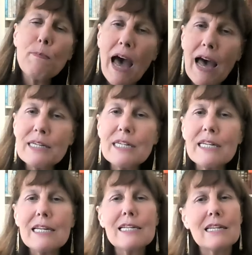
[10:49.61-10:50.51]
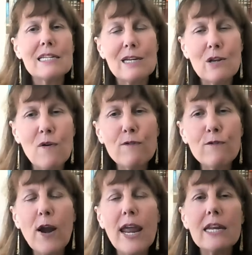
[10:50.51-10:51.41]
parties and see her
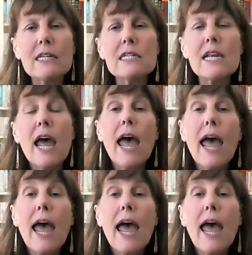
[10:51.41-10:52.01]
friends,